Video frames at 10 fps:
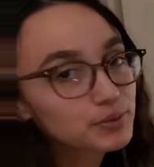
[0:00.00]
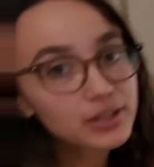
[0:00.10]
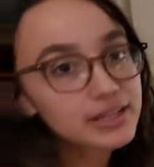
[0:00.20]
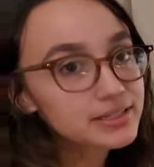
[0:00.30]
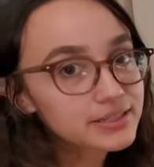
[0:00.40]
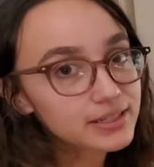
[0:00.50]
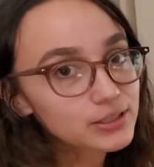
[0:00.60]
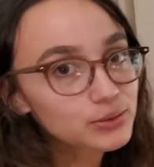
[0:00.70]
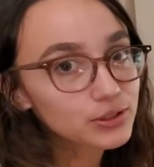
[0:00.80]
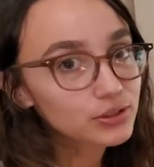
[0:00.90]
place that
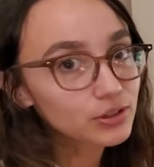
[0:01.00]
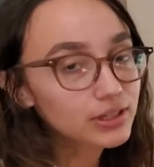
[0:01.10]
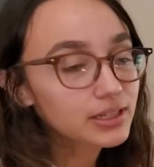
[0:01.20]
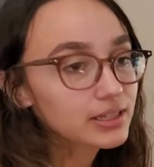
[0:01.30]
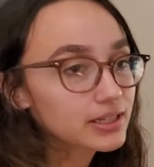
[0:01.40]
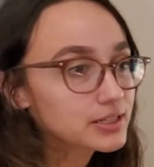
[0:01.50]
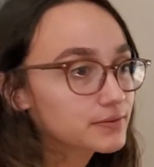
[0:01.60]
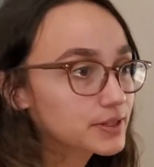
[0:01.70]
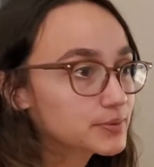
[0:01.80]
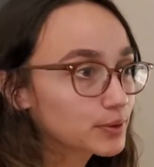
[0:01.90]
you could look is
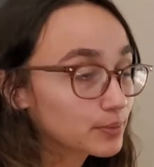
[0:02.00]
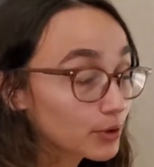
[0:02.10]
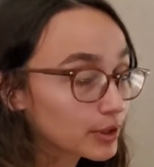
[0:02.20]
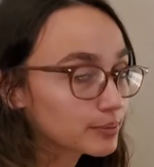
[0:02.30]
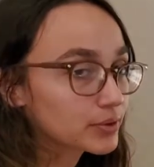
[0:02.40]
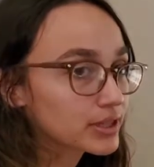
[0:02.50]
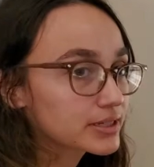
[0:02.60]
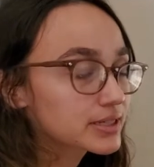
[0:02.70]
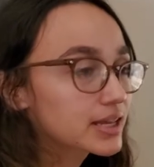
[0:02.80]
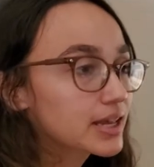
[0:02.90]
Facebook
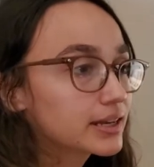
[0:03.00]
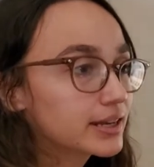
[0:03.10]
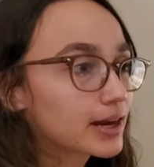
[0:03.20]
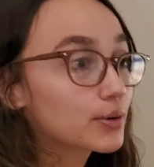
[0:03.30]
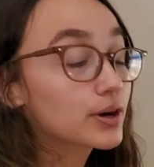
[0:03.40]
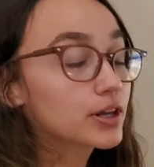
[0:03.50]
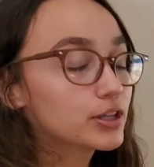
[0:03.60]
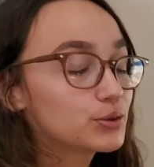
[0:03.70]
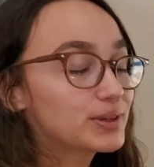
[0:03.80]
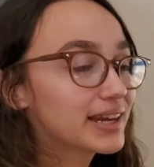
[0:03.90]
Marketplace. Now,
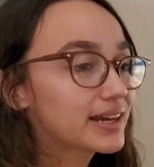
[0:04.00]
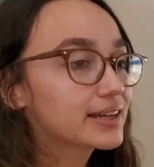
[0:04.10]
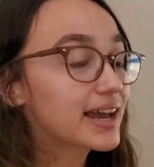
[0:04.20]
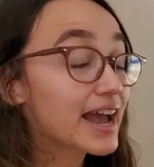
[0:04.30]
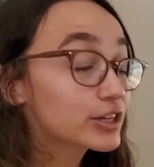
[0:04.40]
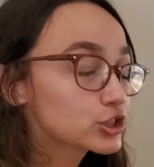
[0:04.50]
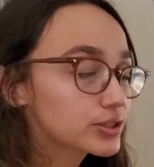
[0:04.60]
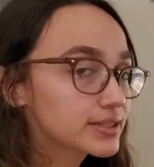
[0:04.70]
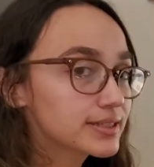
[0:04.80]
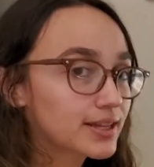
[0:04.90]
you can't
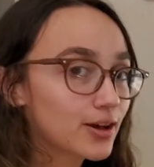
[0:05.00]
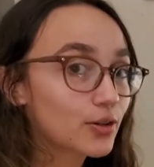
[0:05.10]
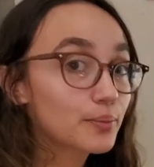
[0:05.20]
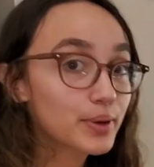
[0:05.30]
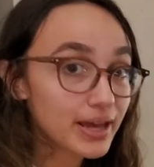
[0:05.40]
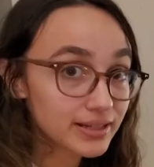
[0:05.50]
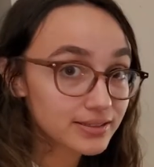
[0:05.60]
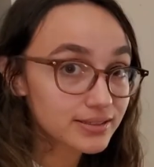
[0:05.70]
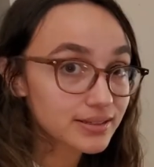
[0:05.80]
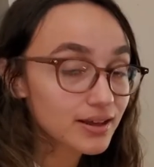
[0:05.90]
actually sell
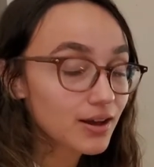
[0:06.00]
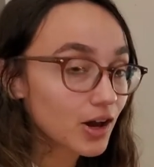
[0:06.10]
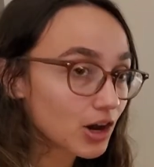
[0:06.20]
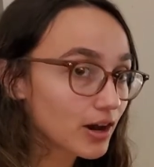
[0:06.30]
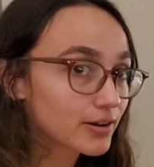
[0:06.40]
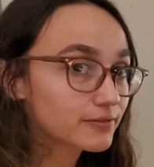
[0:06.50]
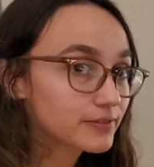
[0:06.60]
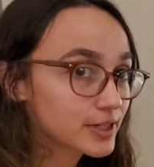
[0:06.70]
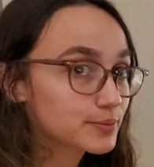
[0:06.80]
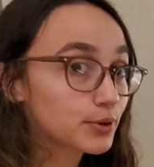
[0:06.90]
pets on
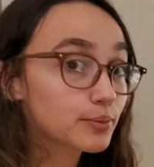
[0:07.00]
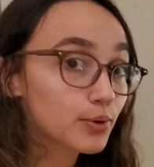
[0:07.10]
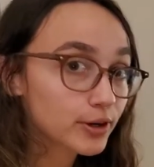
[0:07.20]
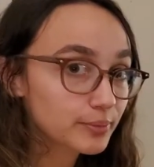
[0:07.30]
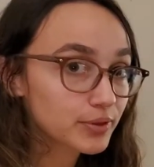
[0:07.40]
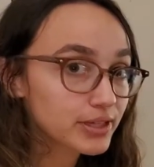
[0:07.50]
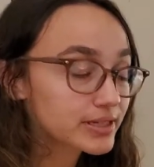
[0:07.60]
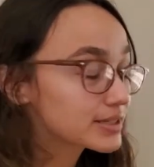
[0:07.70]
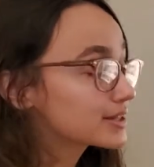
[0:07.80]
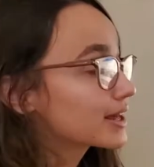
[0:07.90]
Facebook
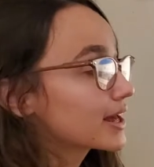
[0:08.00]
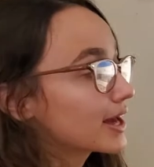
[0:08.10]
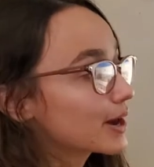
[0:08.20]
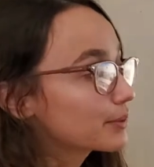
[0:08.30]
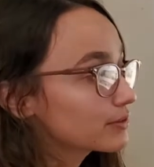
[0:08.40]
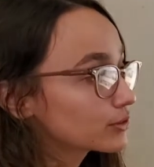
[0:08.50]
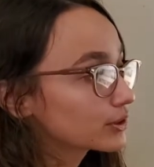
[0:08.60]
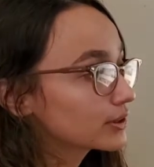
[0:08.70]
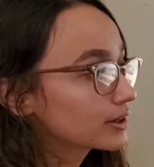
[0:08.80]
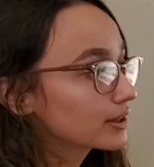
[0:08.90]
Marketplace. However,